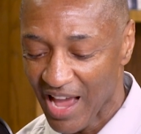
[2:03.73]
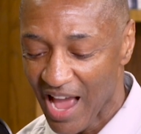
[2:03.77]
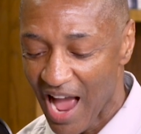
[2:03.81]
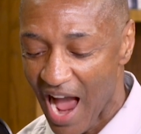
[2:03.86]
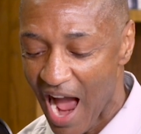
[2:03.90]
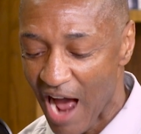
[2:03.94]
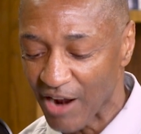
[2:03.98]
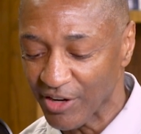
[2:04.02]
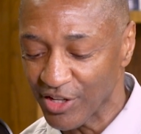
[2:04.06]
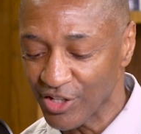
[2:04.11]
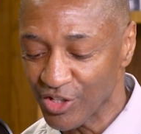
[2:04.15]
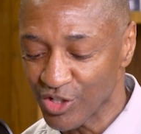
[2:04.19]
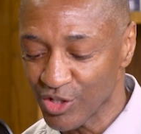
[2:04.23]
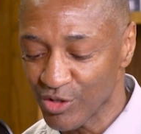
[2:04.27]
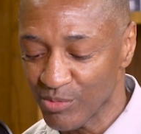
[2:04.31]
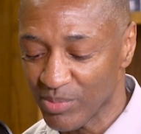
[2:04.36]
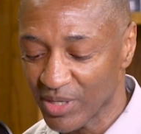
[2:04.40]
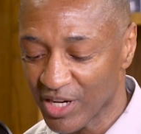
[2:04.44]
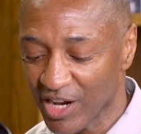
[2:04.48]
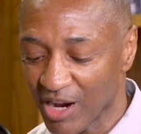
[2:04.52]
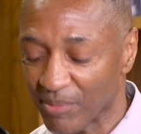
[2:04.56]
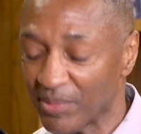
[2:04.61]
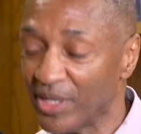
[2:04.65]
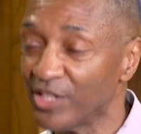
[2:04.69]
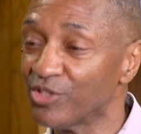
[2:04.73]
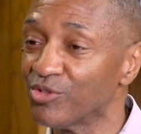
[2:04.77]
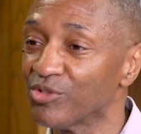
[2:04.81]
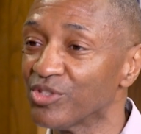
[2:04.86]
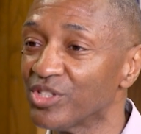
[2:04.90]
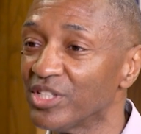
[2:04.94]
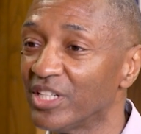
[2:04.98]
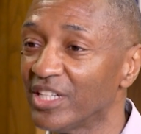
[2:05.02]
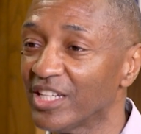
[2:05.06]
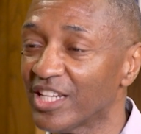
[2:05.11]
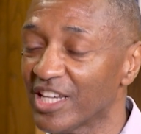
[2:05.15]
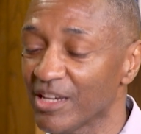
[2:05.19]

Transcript: How did you become interested in